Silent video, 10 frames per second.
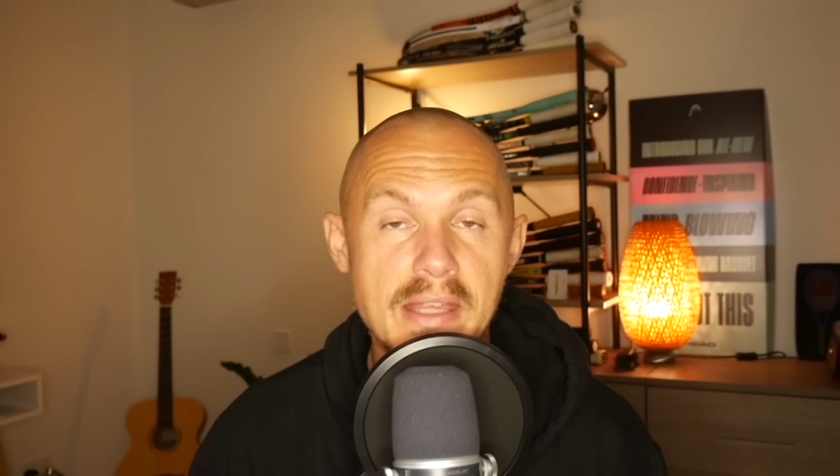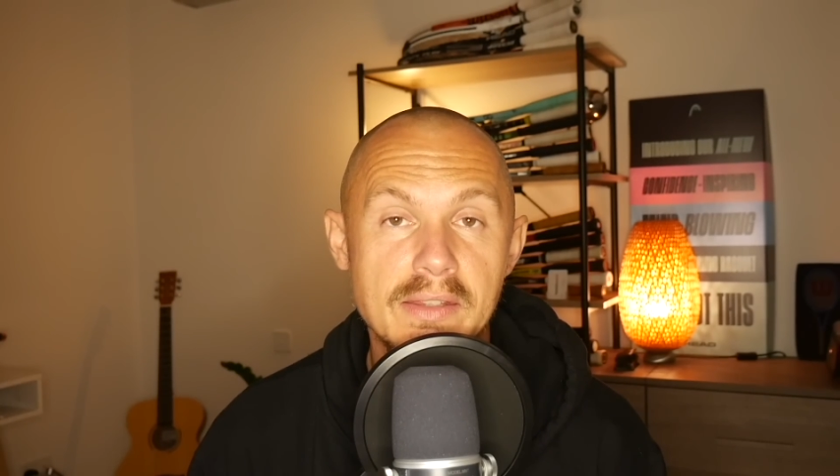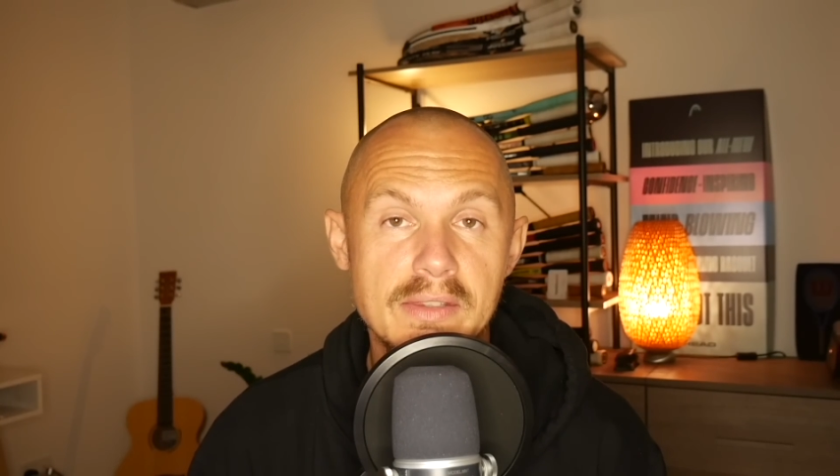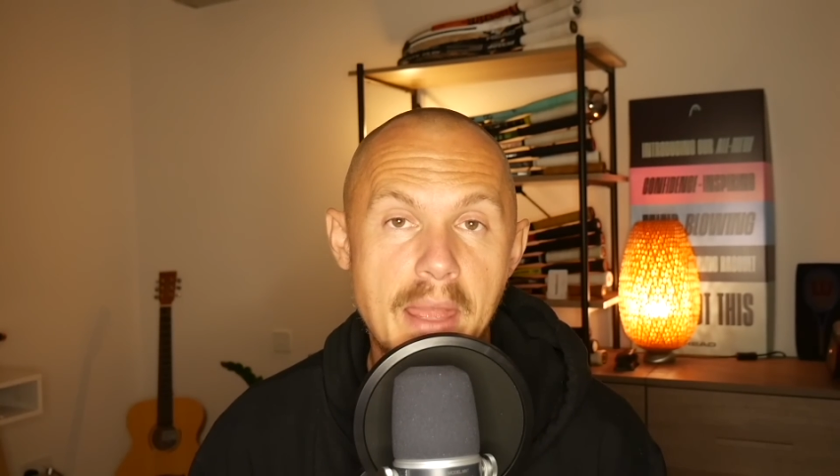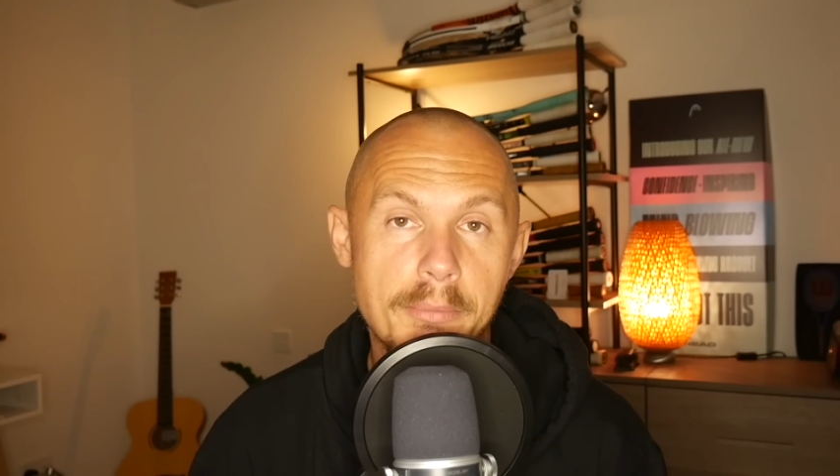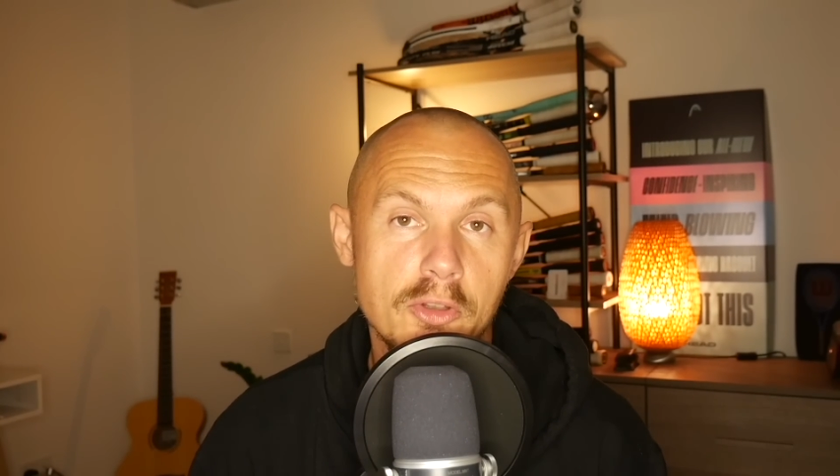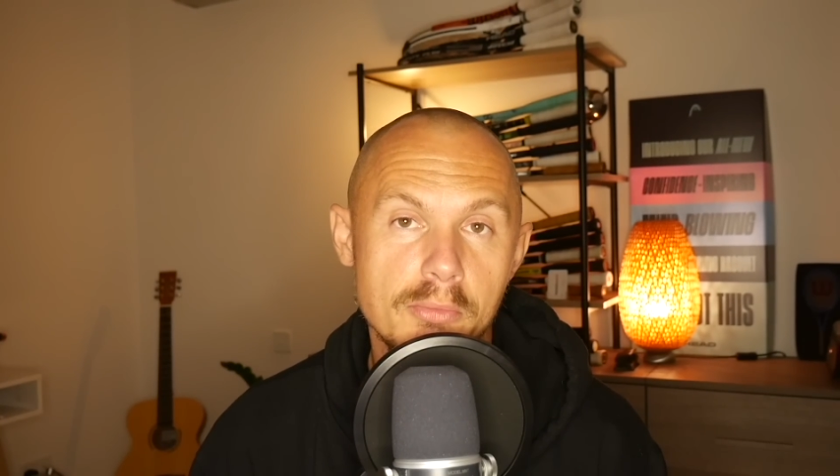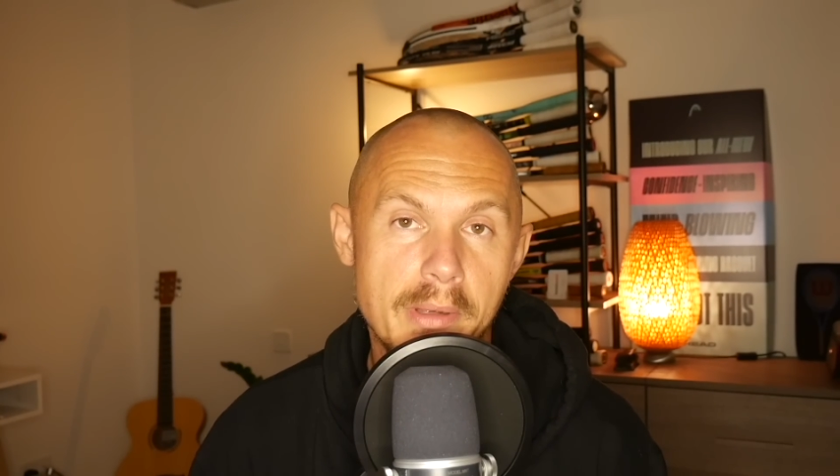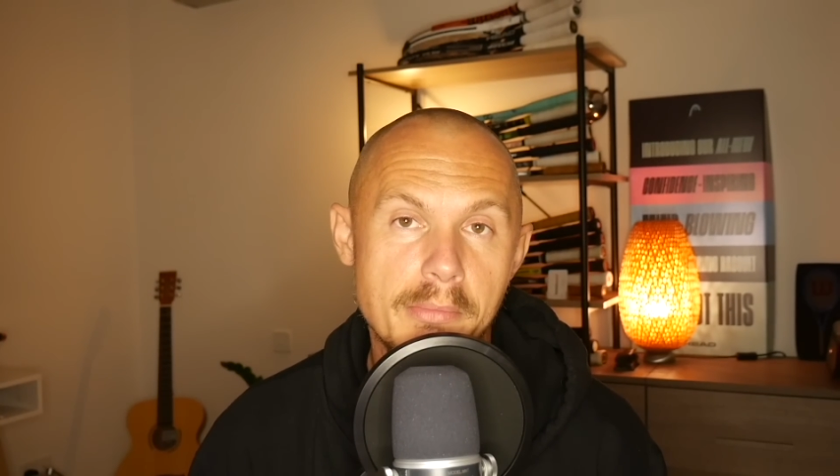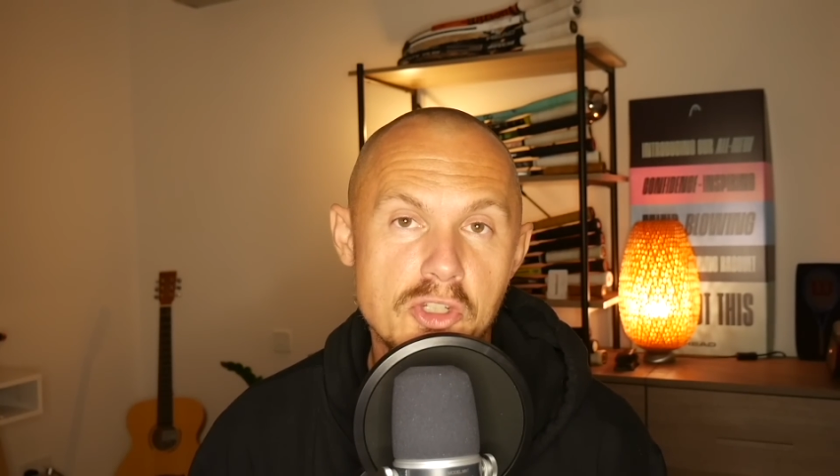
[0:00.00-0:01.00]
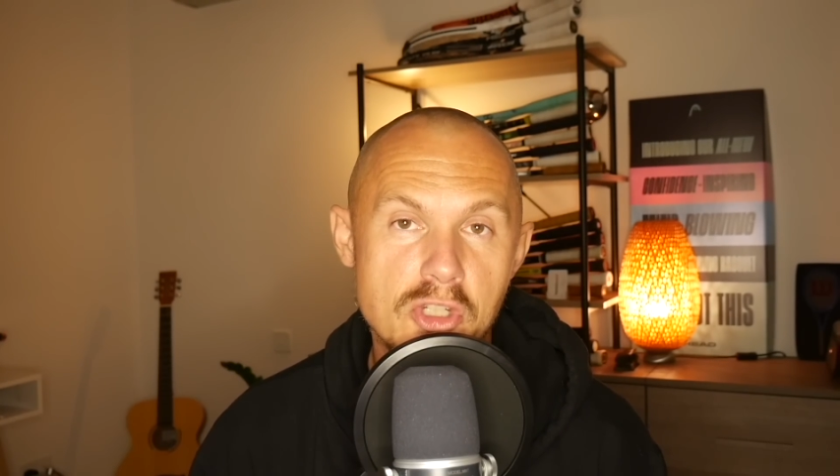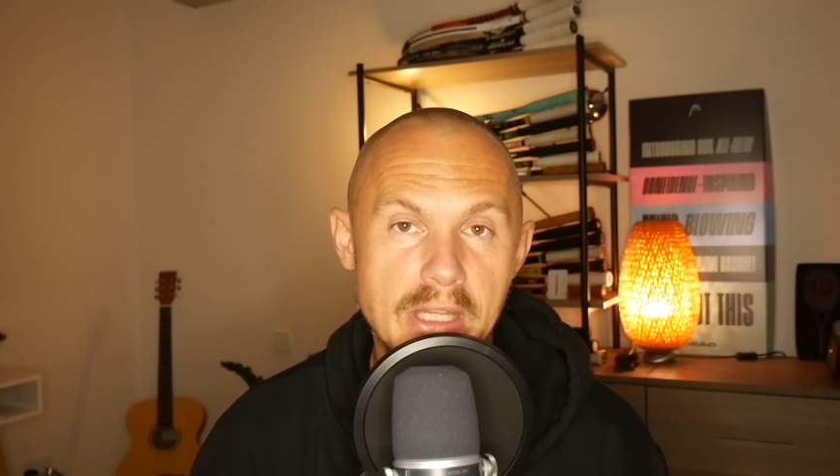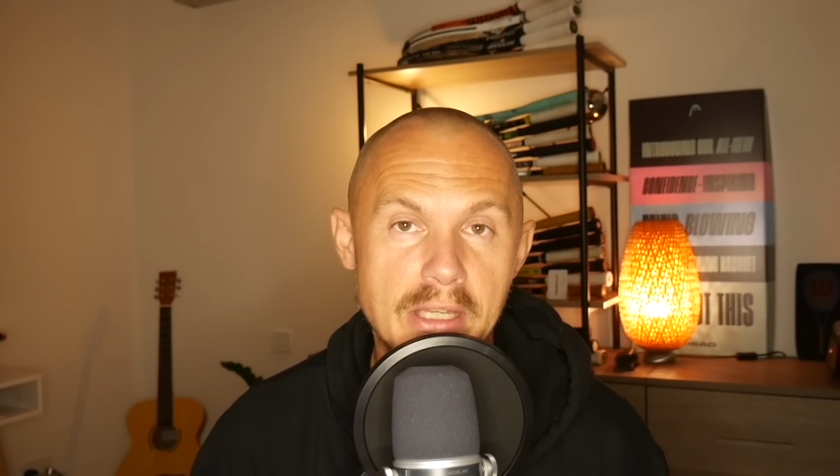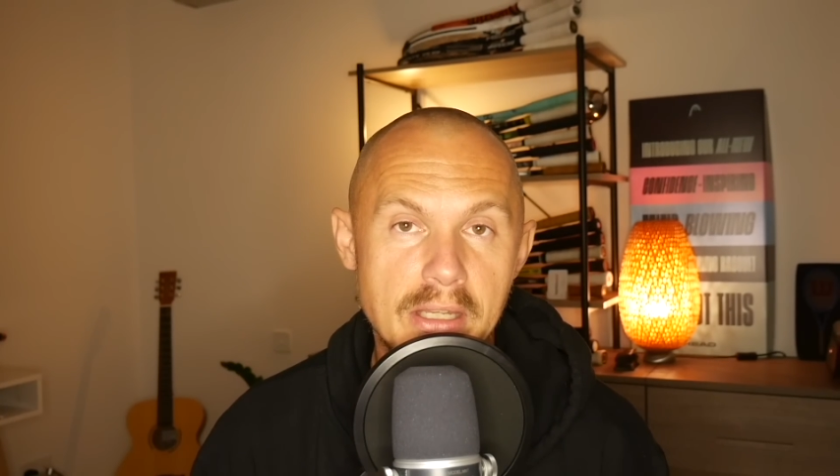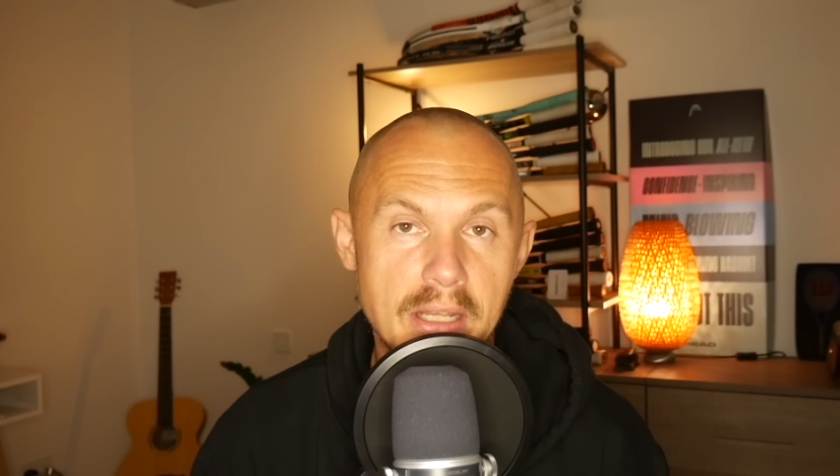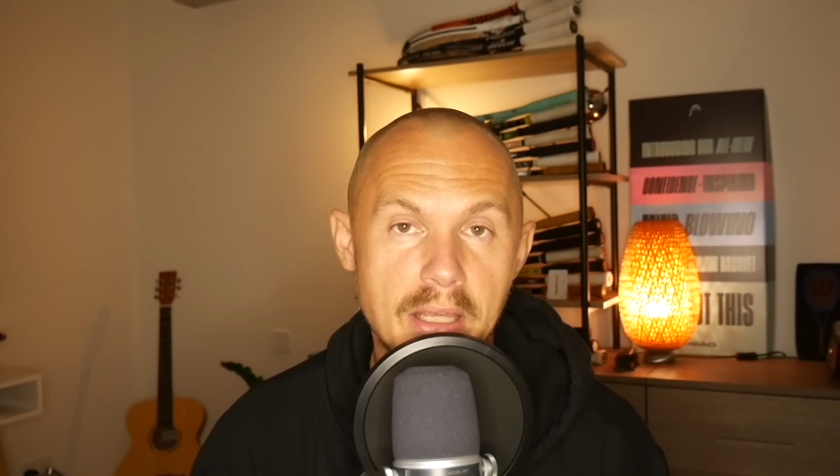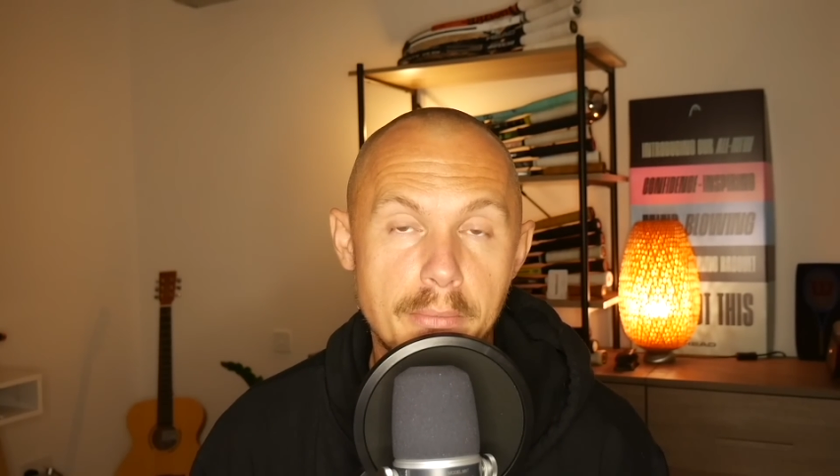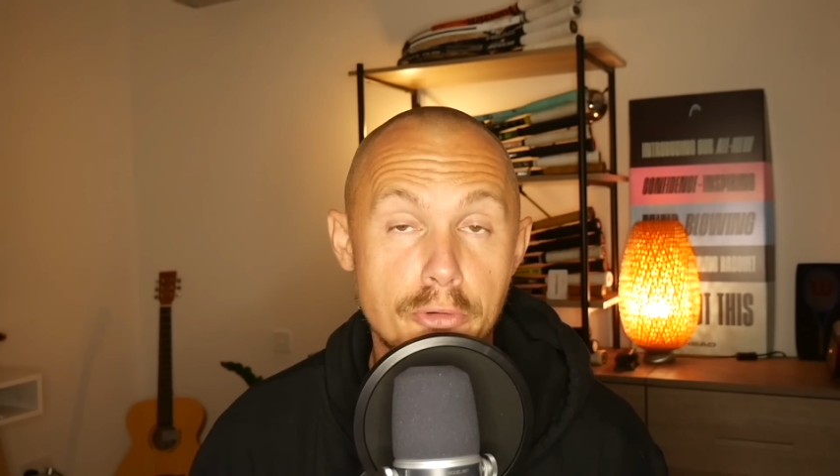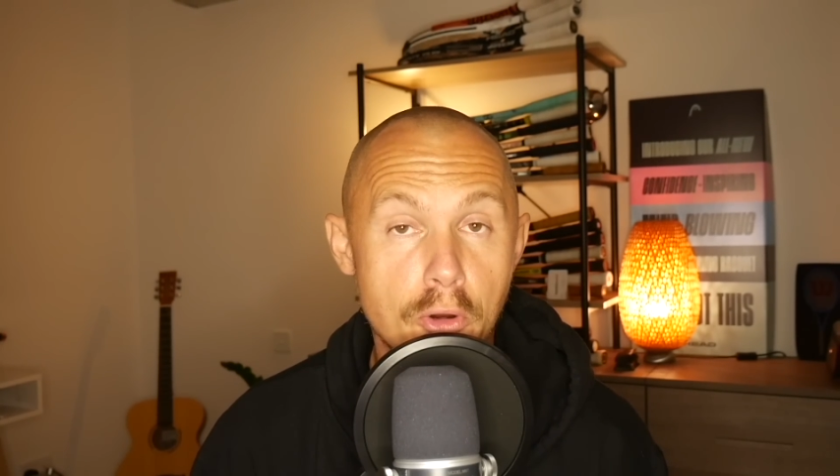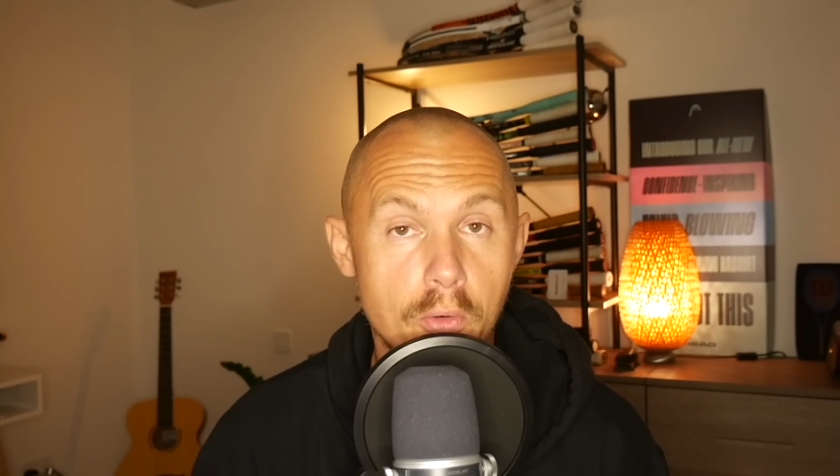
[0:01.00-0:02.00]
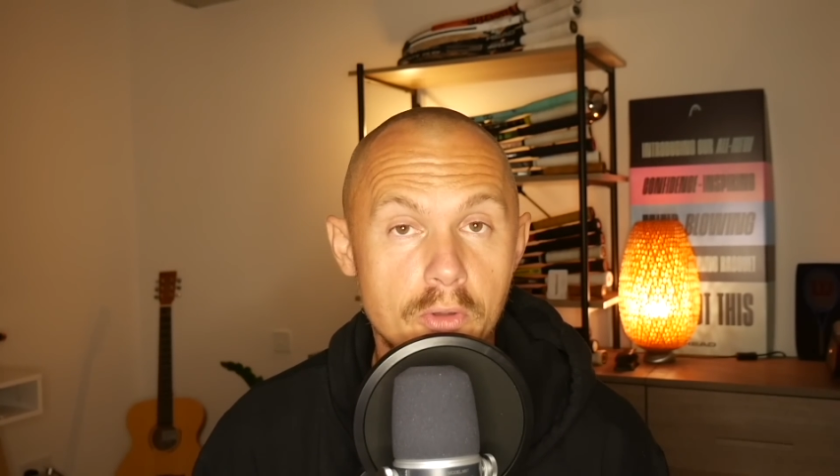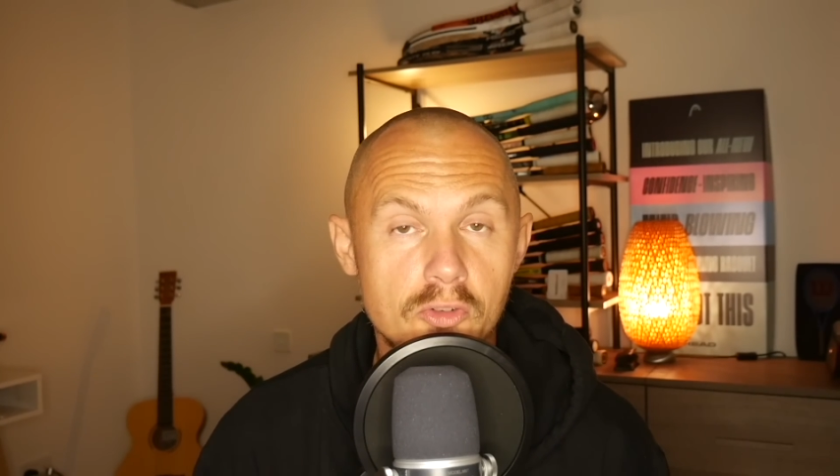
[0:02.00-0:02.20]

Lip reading: snapped because my machine broke.